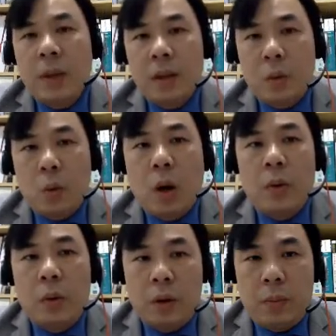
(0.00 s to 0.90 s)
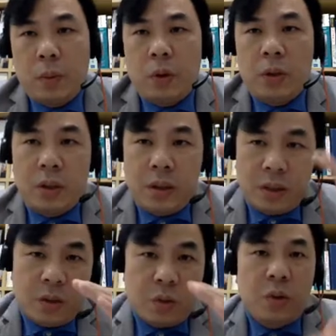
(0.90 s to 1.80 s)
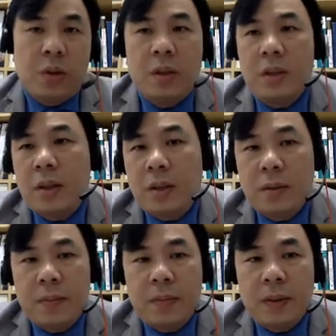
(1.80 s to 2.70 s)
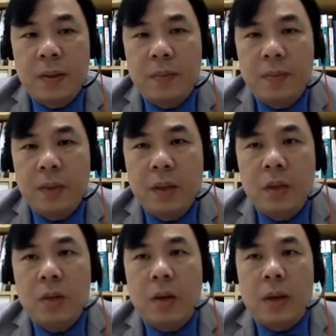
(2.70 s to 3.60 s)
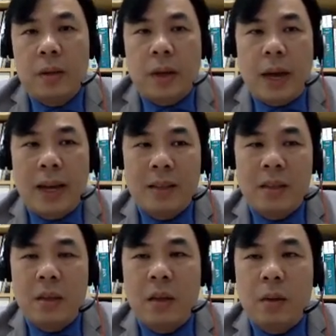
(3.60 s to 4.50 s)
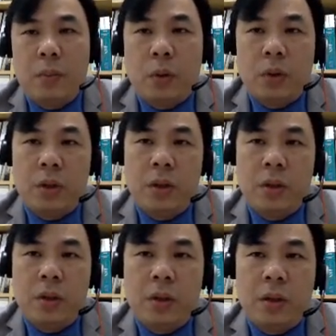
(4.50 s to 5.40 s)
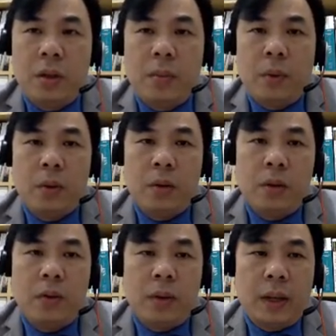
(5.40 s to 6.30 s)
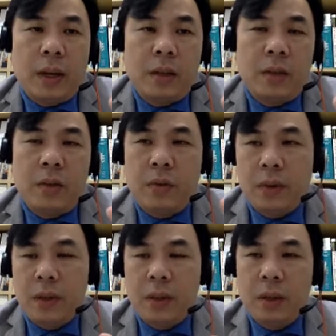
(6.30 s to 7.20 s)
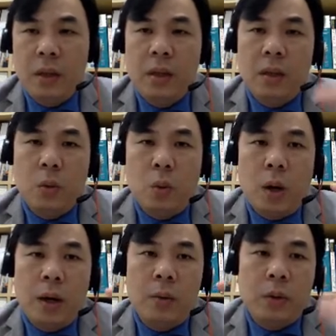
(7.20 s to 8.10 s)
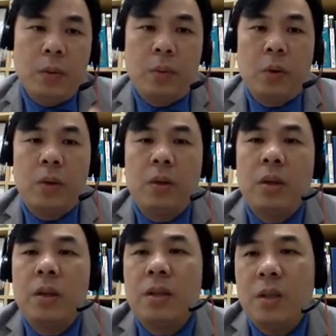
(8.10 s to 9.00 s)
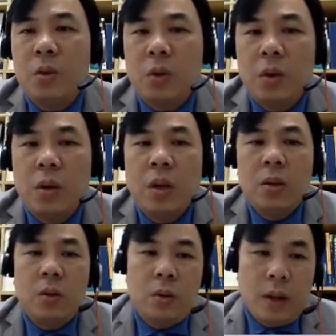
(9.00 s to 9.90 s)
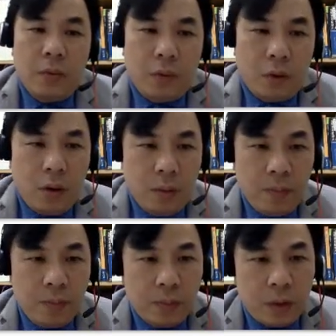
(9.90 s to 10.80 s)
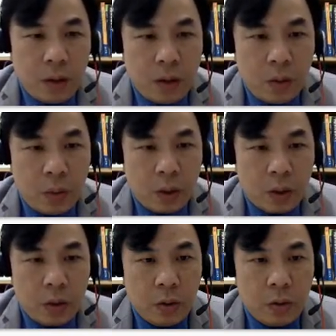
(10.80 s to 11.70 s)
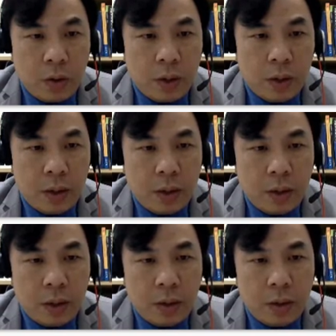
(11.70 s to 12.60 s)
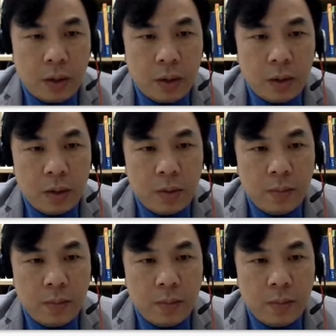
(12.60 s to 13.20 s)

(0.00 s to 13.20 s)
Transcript: the y will approach 0 in this case, right? So as the x approaches positive or negative infinity, the y will approach 0. So therefore, we're going to write that down as